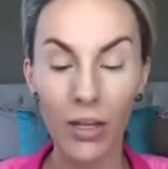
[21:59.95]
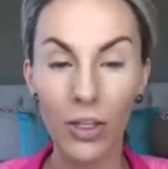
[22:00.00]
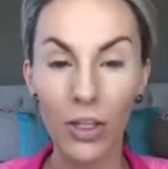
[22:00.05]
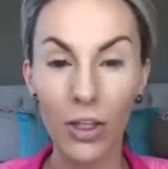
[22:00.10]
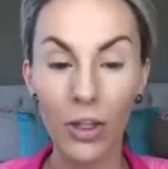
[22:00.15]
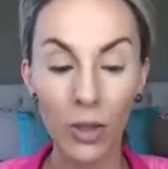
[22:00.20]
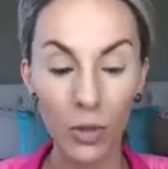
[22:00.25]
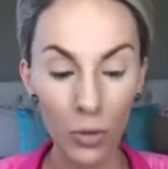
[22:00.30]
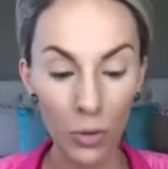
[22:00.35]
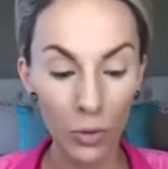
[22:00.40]

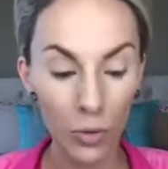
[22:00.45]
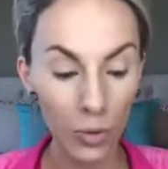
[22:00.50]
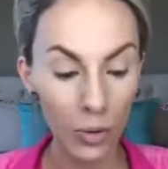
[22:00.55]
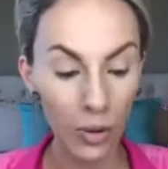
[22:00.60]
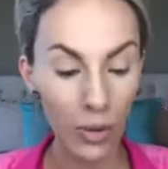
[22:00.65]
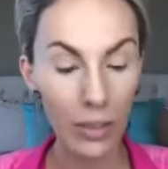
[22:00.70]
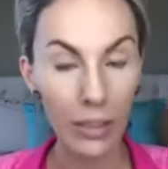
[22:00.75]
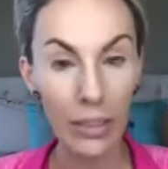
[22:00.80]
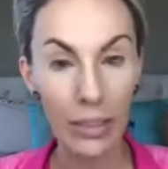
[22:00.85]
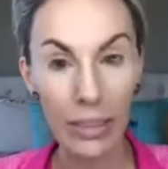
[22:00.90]
You
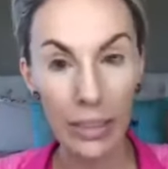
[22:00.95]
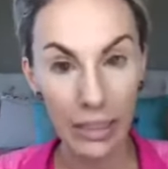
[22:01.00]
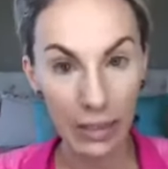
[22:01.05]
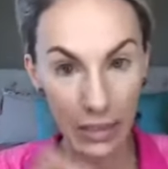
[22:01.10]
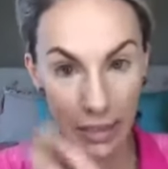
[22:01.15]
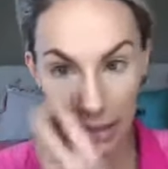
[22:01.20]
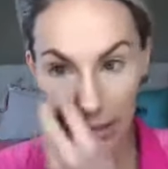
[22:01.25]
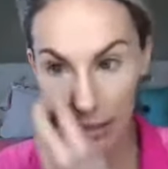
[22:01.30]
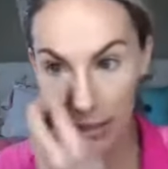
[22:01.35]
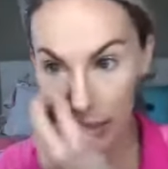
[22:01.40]
need
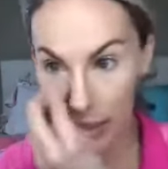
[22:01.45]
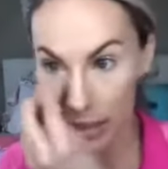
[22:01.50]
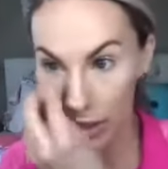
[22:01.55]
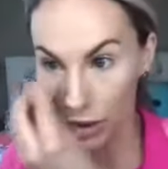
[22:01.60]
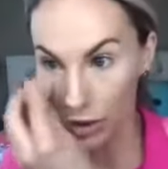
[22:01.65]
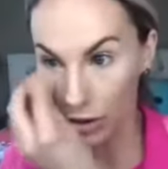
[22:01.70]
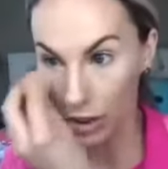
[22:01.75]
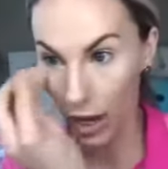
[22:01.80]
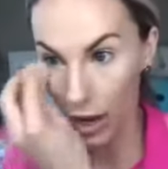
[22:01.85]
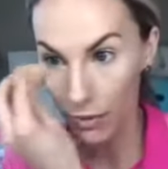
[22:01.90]
this in your
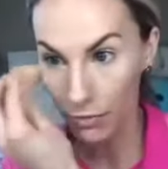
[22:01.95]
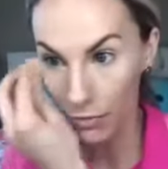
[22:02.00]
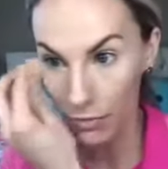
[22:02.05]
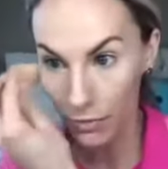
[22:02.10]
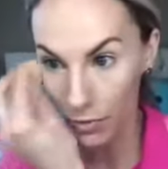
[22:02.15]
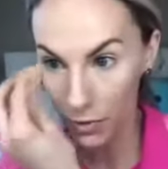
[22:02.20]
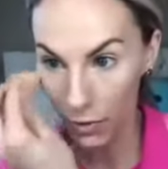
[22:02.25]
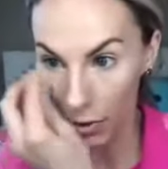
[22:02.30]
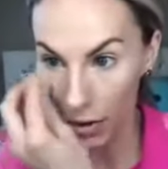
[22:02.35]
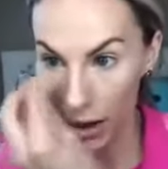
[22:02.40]
life,
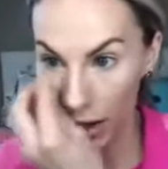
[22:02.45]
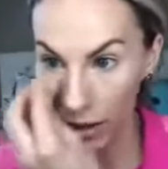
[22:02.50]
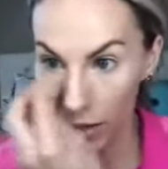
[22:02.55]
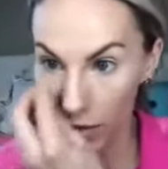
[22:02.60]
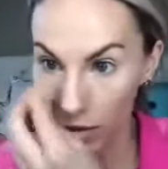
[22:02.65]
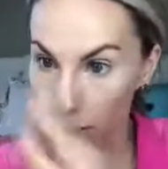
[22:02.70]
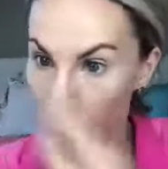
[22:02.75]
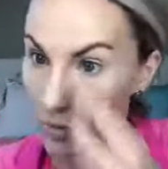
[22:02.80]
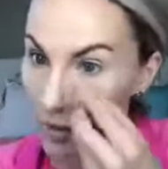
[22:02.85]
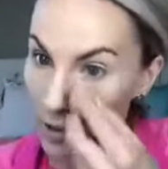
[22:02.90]
okay?
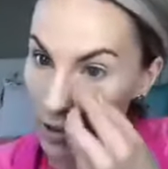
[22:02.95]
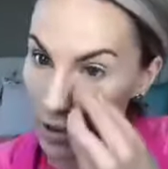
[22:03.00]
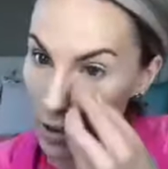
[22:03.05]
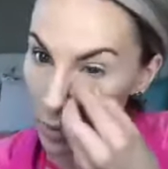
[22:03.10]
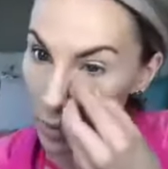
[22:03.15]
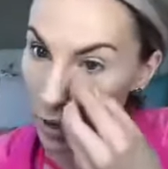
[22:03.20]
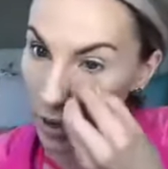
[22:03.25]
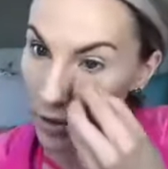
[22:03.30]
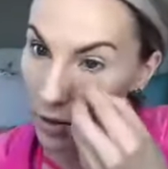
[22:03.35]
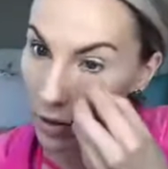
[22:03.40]
You need this
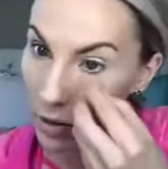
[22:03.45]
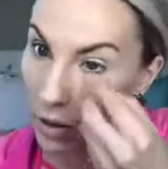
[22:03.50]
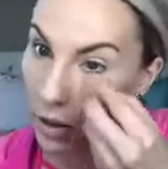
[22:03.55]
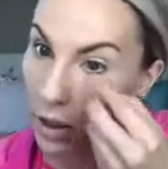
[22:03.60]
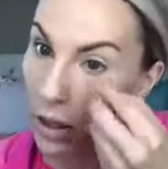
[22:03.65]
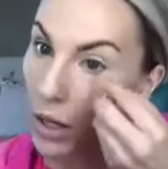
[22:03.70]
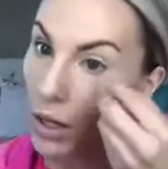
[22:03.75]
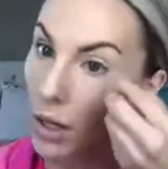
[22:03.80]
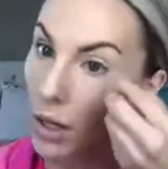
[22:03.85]
bundle